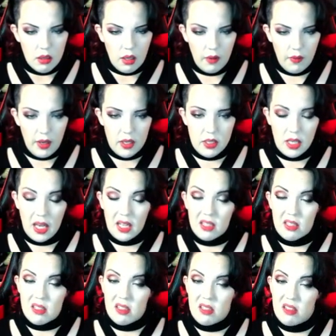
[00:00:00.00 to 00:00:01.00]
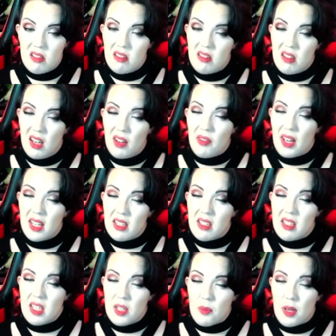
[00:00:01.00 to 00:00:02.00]
I've had to
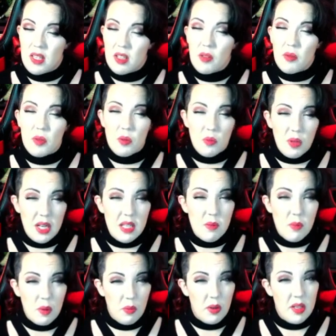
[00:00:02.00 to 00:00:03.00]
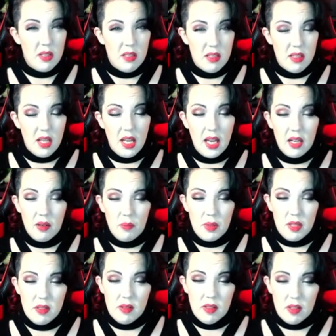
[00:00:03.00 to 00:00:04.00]
teach myself to raise my prices. I had a
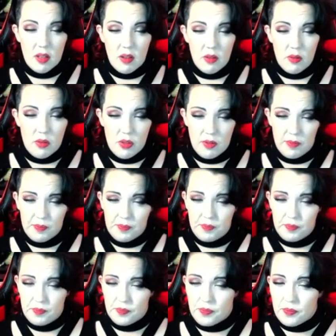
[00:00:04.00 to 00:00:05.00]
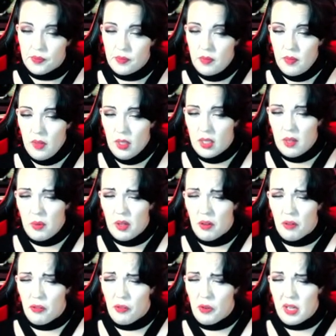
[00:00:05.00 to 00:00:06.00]
business coach give me
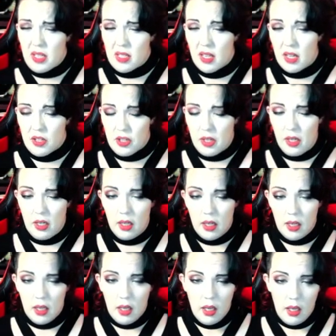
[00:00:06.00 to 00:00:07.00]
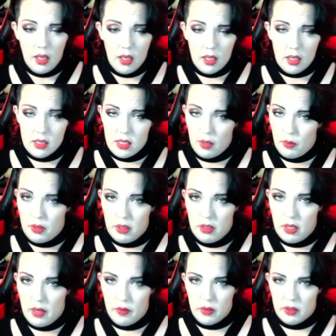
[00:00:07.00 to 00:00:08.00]
a free session because I would
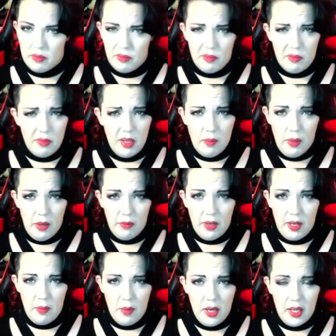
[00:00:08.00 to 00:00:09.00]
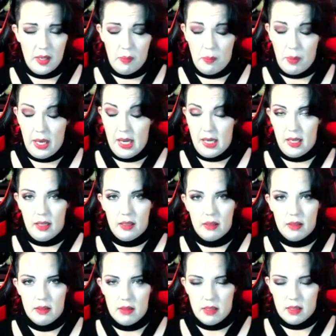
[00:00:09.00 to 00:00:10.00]
never in my right mind pay
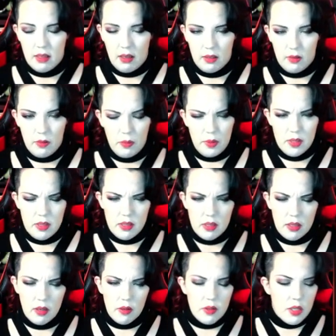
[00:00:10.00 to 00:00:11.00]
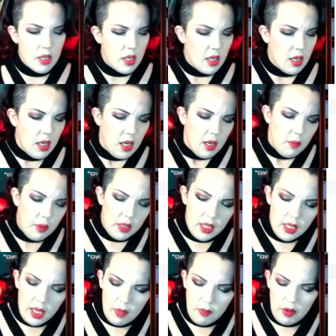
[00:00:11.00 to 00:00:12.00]
to talk to a business coach, but
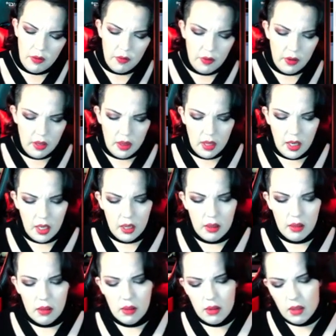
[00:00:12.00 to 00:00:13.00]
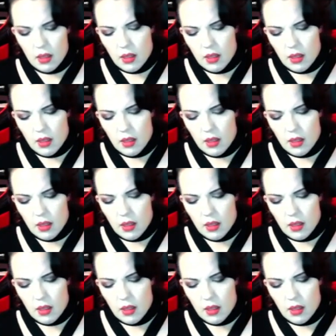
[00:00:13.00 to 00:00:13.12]
they gave me a free thing, and